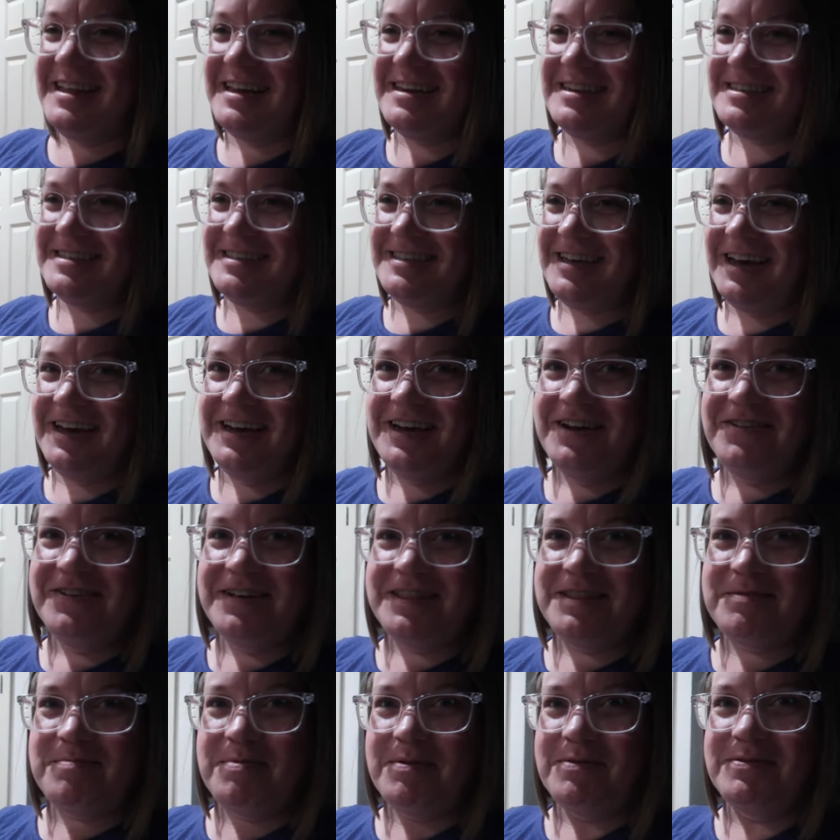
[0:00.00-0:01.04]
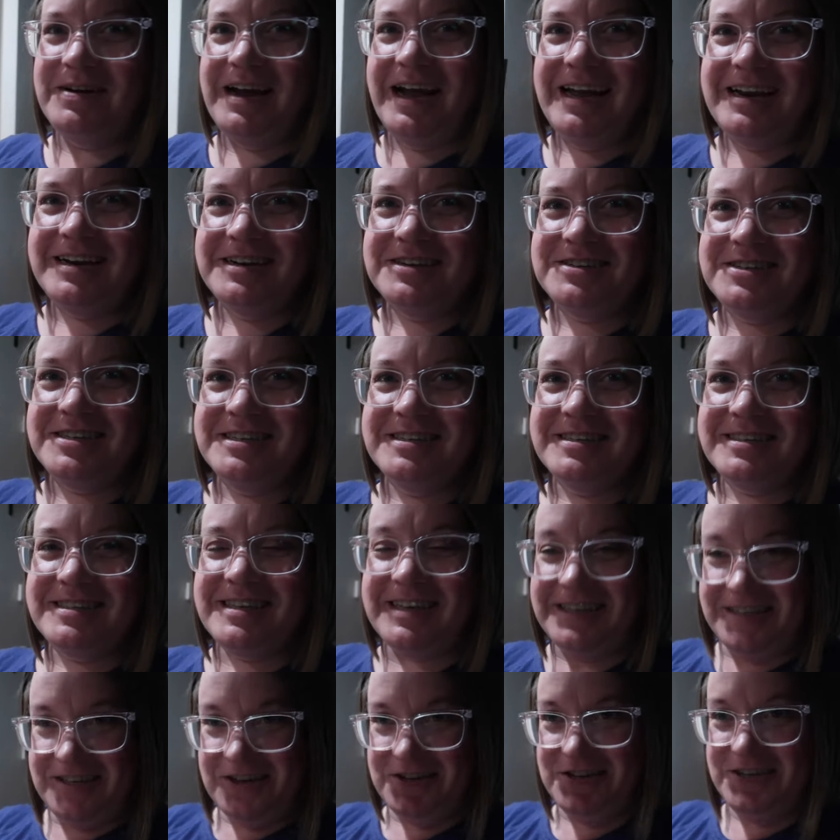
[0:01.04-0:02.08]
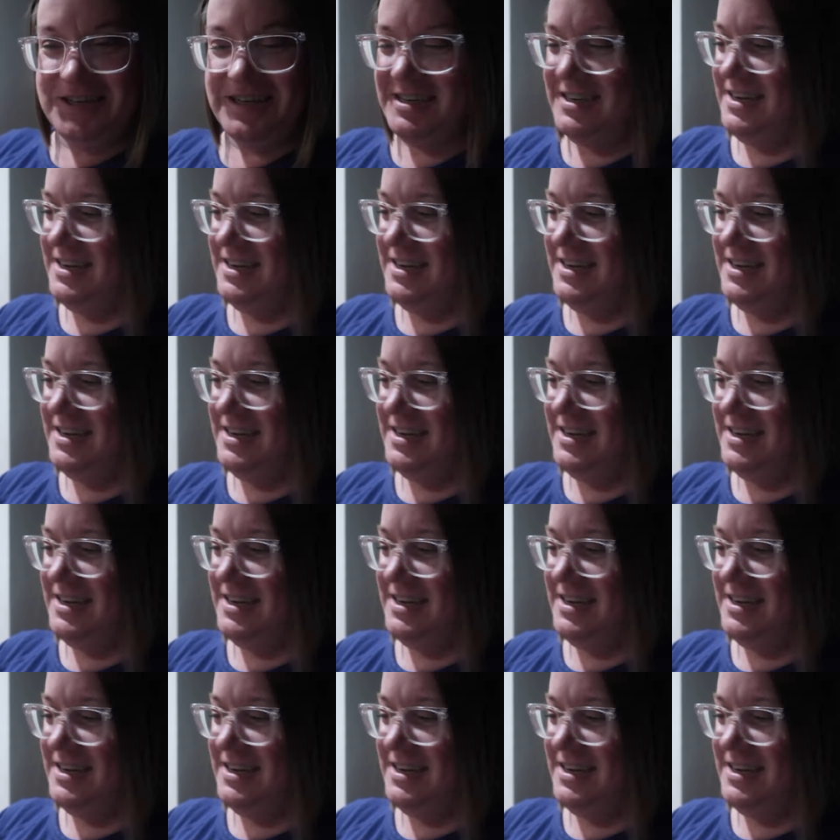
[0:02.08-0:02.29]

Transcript: that saw you at the parade? And she's, so she,